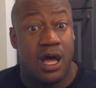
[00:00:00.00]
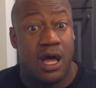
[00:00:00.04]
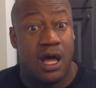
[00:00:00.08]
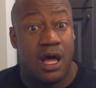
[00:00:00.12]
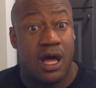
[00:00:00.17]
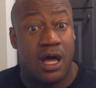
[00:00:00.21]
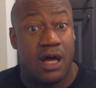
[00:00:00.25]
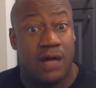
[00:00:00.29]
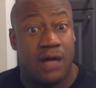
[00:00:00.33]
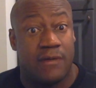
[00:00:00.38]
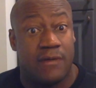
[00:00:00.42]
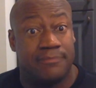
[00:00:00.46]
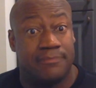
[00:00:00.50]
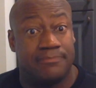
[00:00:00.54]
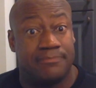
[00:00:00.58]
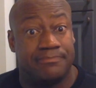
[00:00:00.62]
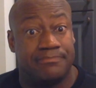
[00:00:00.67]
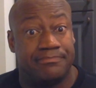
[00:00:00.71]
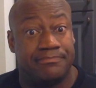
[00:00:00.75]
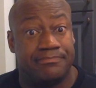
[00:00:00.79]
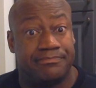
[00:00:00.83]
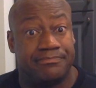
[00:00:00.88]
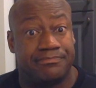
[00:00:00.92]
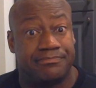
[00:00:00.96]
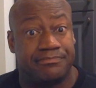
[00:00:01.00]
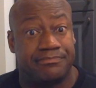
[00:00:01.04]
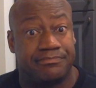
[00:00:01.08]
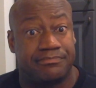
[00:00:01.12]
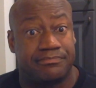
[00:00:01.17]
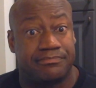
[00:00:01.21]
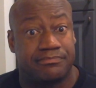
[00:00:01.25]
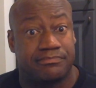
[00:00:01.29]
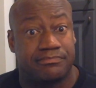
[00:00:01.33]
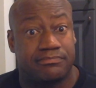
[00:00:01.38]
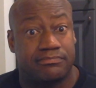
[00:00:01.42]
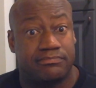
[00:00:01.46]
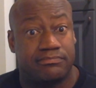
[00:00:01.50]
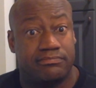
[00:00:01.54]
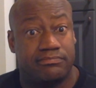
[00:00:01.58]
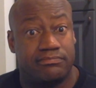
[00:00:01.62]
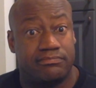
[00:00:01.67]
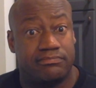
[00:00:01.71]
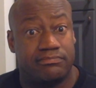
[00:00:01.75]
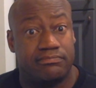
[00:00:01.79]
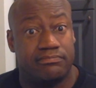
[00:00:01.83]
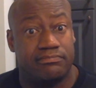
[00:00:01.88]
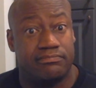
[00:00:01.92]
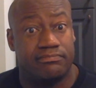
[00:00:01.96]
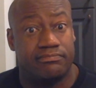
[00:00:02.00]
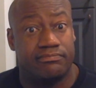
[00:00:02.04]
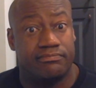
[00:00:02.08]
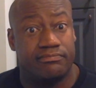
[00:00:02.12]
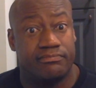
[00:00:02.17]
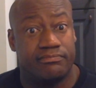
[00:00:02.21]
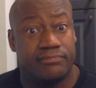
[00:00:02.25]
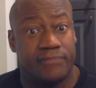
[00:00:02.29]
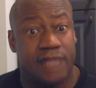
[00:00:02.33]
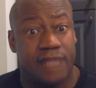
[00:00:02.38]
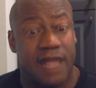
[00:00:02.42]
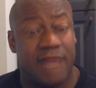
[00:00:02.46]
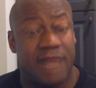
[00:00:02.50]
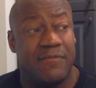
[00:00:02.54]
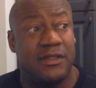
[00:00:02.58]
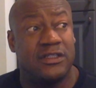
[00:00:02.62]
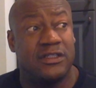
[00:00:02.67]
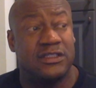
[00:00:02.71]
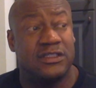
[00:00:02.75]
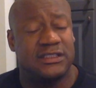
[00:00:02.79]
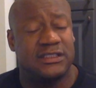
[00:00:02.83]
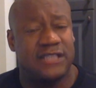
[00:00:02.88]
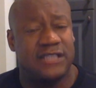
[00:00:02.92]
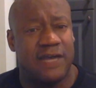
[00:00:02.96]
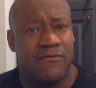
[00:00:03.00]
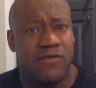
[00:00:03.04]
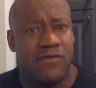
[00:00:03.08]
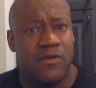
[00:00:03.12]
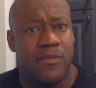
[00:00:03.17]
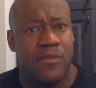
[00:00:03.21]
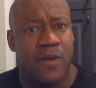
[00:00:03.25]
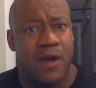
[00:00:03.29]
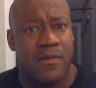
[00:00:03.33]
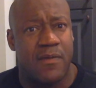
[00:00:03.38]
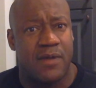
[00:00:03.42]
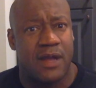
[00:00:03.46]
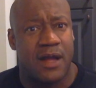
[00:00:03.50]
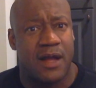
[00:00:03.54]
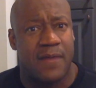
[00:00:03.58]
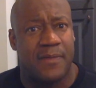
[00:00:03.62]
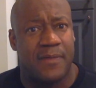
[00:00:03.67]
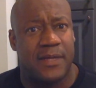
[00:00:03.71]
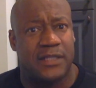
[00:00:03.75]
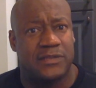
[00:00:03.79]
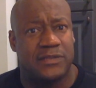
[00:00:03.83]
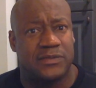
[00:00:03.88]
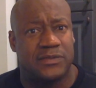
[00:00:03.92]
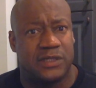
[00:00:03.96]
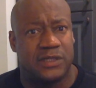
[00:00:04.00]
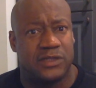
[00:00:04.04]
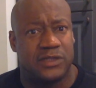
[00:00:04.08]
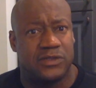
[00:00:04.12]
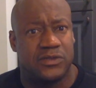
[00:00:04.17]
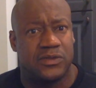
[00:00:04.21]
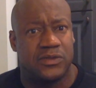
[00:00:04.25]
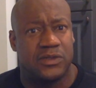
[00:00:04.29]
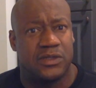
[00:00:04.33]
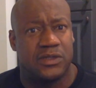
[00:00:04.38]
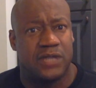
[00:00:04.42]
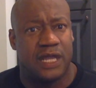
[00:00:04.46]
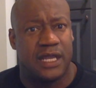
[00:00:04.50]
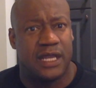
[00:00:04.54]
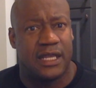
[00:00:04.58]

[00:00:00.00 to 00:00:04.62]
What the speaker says: I've been to several apartment complexes where they're doing